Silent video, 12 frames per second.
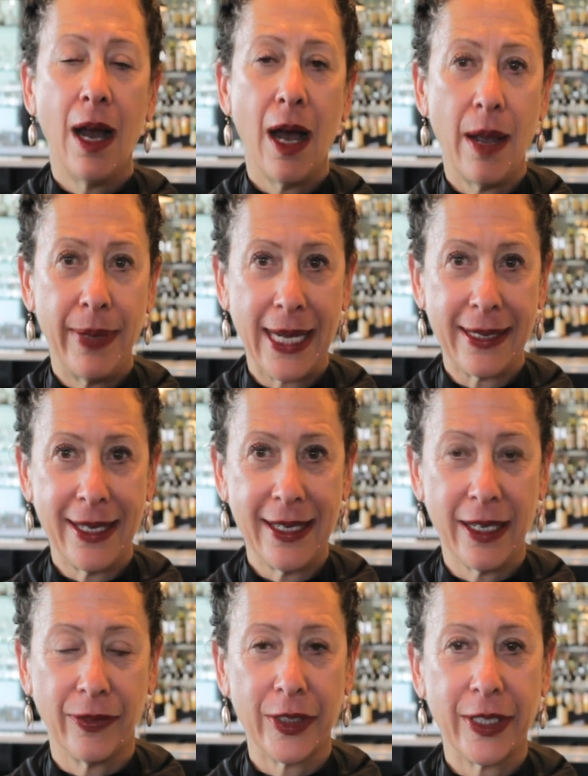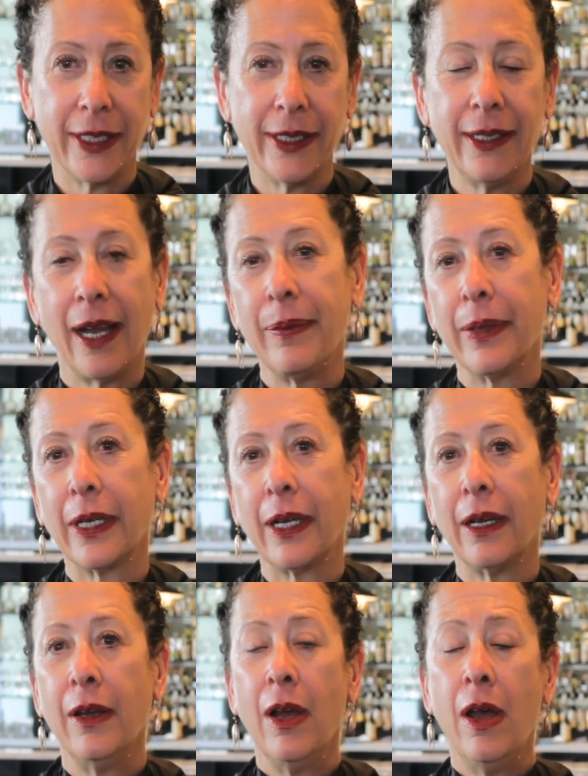I'm Nancy Silverton. I'm
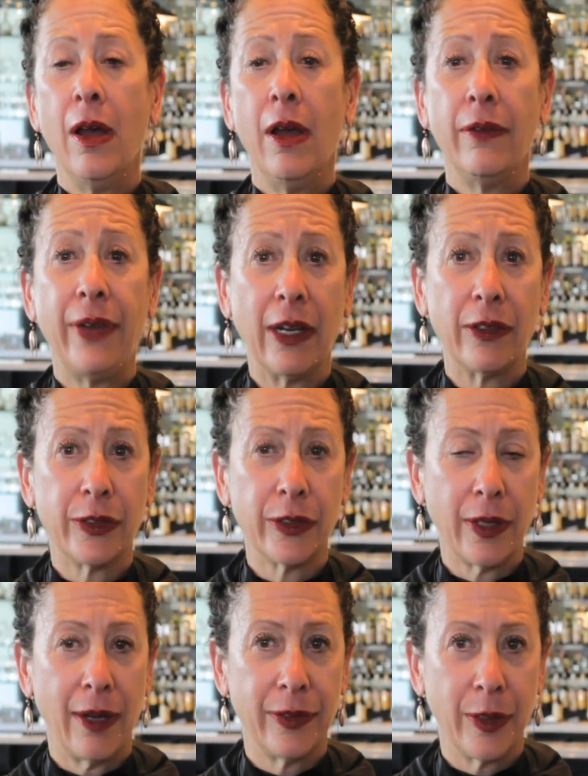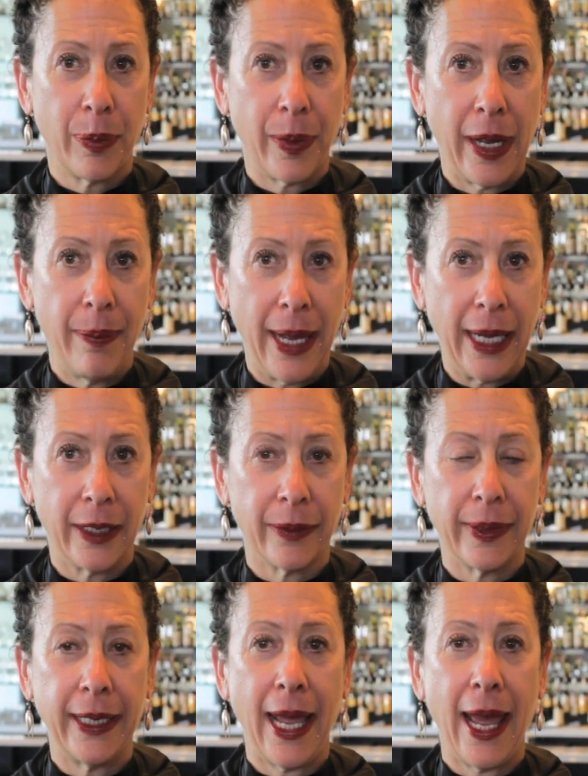the founder of La Brea
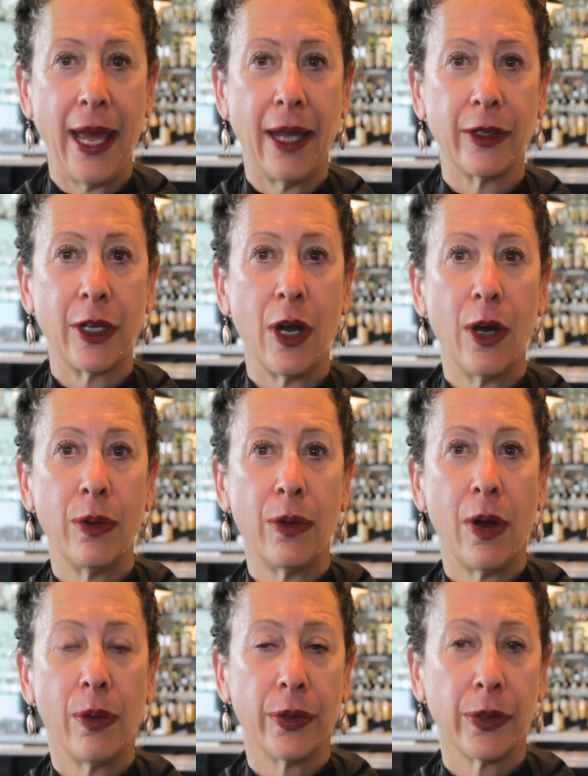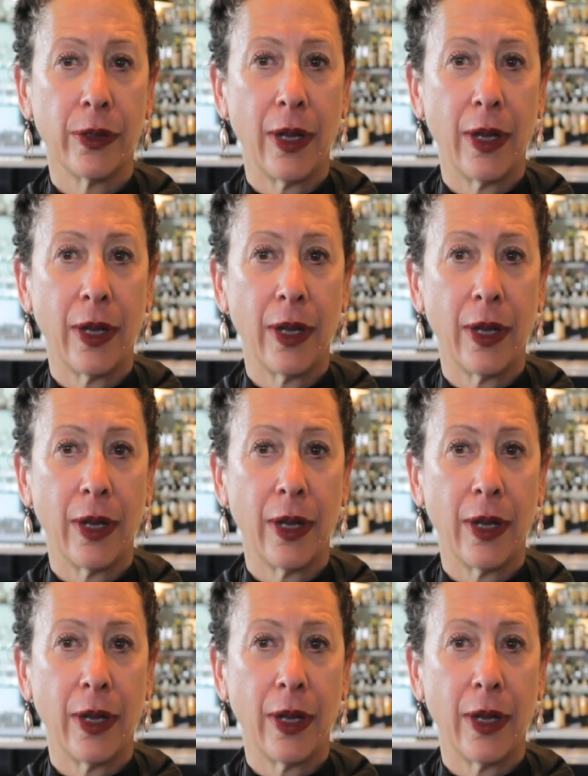Bakery and co-owner